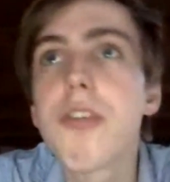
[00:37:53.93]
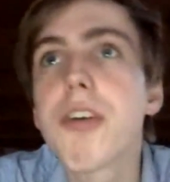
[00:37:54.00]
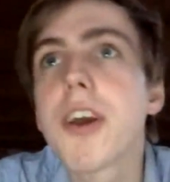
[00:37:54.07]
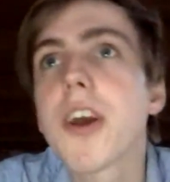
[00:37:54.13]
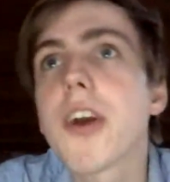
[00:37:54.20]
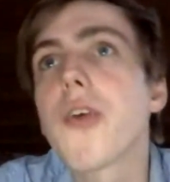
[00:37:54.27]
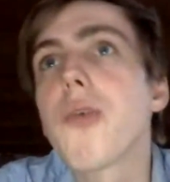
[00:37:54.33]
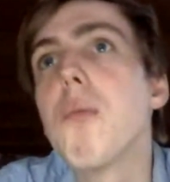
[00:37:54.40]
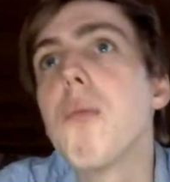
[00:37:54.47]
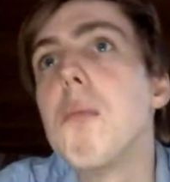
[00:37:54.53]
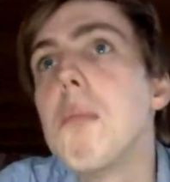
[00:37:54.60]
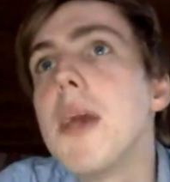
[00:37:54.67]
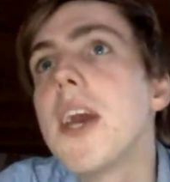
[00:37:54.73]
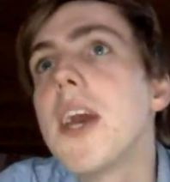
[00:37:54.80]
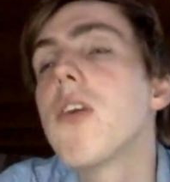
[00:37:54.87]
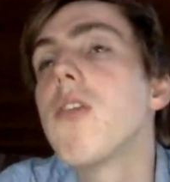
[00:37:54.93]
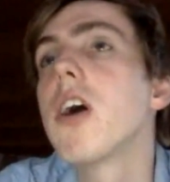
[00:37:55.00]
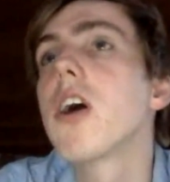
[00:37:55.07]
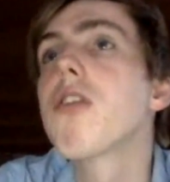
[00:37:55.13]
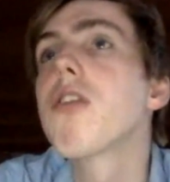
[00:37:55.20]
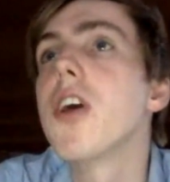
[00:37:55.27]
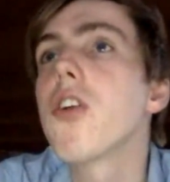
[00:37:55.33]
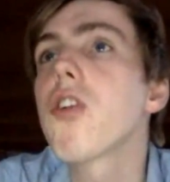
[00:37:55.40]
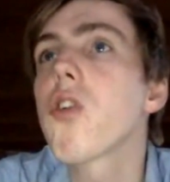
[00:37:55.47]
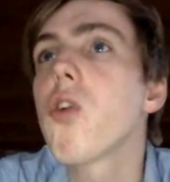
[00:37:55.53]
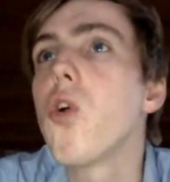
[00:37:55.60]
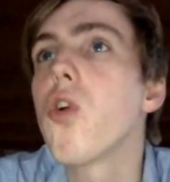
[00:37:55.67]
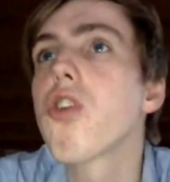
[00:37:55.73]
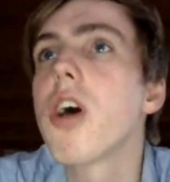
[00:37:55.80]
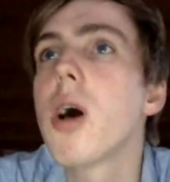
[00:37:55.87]
And I think being aware of
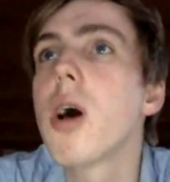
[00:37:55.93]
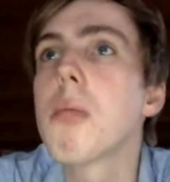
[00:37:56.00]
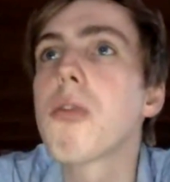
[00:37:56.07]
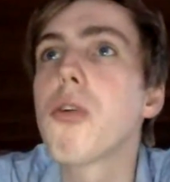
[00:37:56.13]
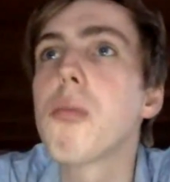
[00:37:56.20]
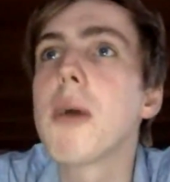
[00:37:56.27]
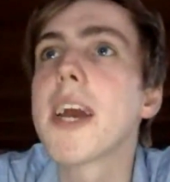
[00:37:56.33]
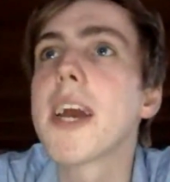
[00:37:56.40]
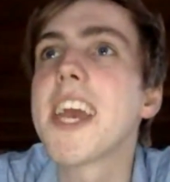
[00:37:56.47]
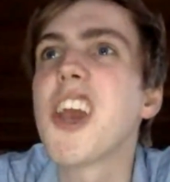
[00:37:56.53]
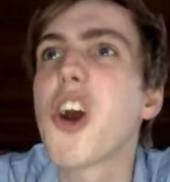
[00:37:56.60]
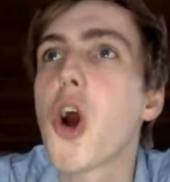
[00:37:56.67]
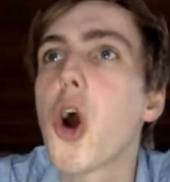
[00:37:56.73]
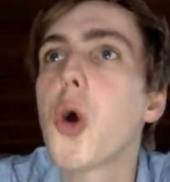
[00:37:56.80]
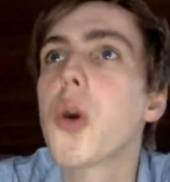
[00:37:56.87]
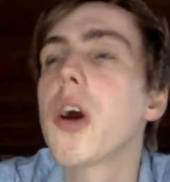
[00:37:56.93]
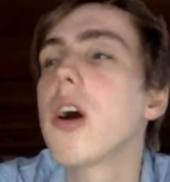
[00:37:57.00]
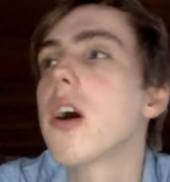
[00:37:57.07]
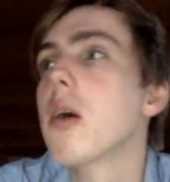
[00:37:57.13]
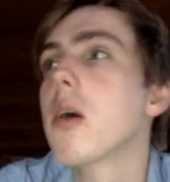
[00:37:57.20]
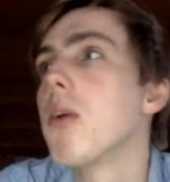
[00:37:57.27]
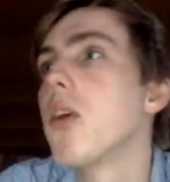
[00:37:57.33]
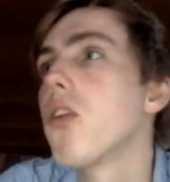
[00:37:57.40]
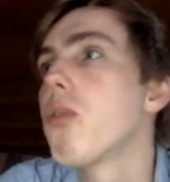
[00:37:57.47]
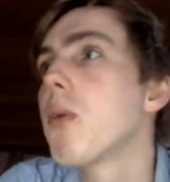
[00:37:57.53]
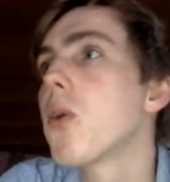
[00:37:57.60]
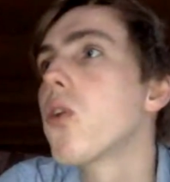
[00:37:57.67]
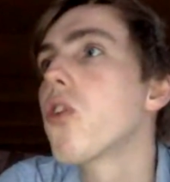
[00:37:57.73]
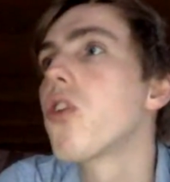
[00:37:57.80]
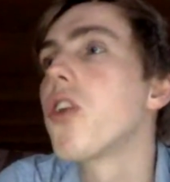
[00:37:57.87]
this also helps you making your own
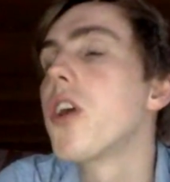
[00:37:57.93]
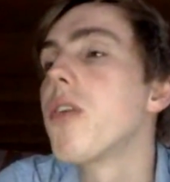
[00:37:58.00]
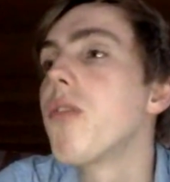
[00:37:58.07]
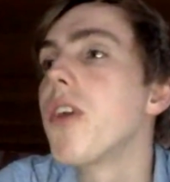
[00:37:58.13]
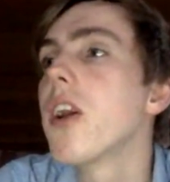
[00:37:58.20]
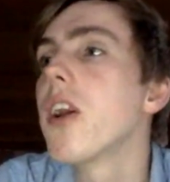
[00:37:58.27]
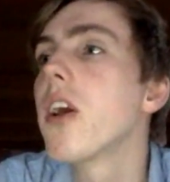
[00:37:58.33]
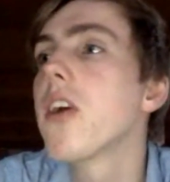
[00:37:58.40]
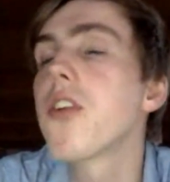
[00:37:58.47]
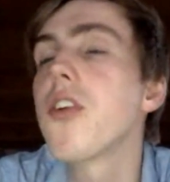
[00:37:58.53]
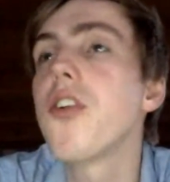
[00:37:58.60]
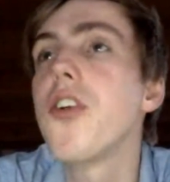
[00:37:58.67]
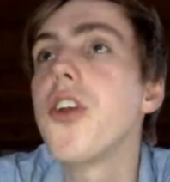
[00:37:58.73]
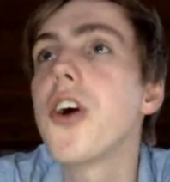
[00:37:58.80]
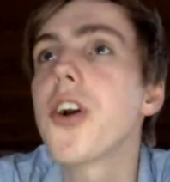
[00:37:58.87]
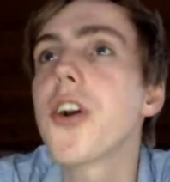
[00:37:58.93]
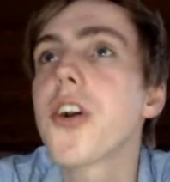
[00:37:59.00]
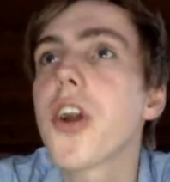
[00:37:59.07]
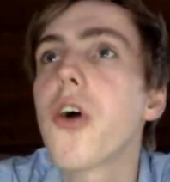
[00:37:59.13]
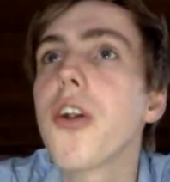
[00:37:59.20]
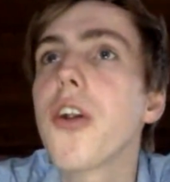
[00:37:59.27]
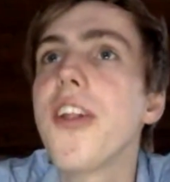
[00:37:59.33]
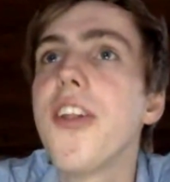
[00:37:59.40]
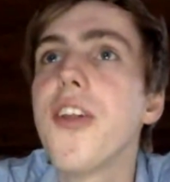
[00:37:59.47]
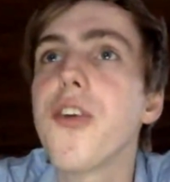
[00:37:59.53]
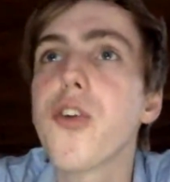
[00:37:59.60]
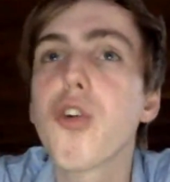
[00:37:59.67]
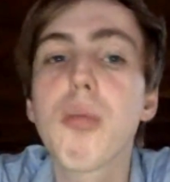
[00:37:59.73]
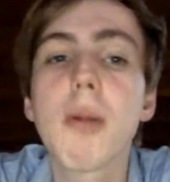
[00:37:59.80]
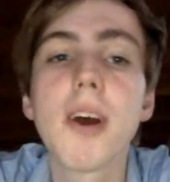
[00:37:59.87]
arguments because you then realize that you don't only
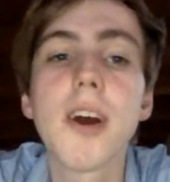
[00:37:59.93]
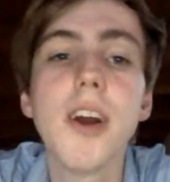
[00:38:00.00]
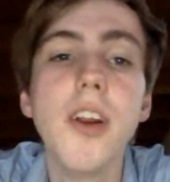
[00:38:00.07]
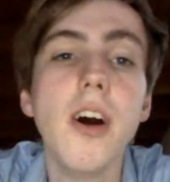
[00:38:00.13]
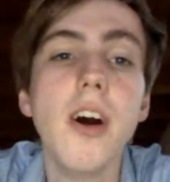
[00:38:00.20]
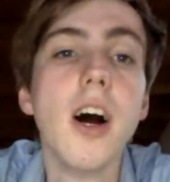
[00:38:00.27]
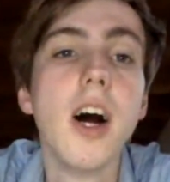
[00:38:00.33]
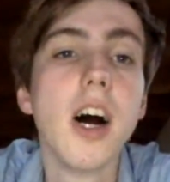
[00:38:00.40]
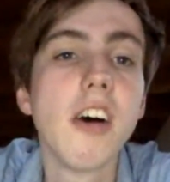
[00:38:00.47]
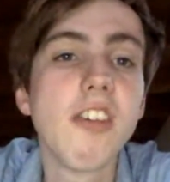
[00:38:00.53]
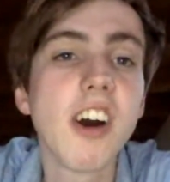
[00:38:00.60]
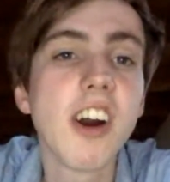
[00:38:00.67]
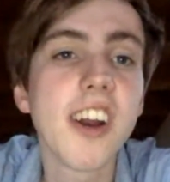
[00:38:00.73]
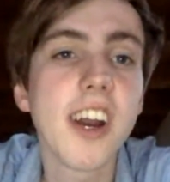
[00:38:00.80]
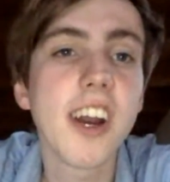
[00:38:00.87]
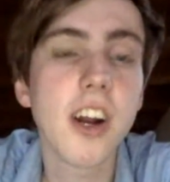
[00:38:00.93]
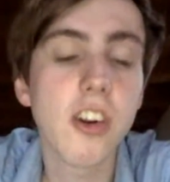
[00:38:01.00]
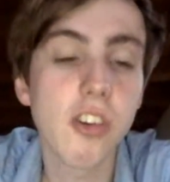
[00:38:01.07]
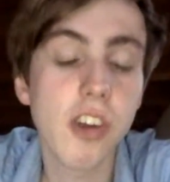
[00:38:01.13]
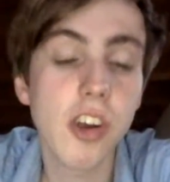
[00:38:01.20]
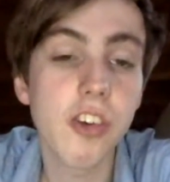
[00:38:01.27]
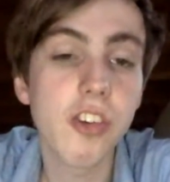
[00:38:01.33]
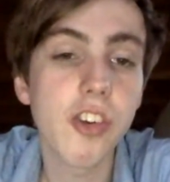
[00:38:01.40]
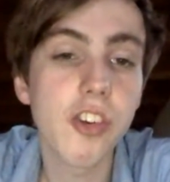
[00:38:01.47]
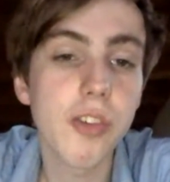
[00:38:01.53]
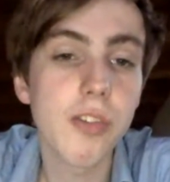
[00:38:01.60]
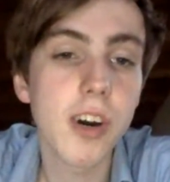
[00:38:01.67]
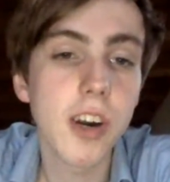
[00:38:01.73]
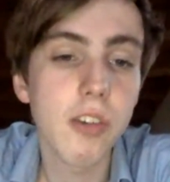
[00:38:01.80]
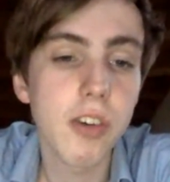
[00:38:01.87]
need to explain why your
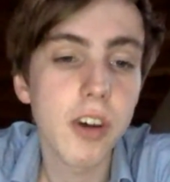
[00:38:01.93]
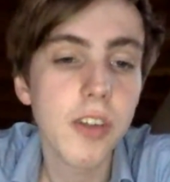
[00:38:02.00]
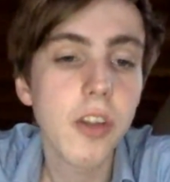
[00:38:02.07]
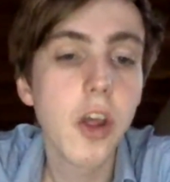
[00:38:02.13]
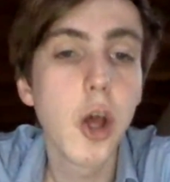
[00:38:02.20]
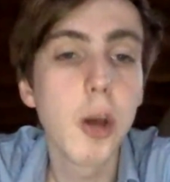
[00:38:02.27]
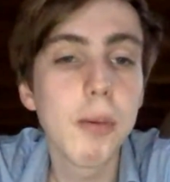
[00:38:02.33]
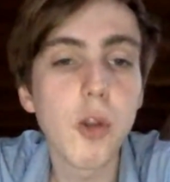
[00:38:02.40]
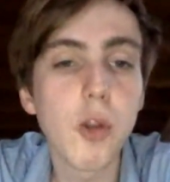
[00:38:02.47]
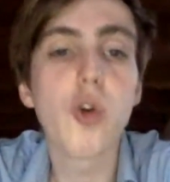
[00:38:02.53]
characterization is the right one,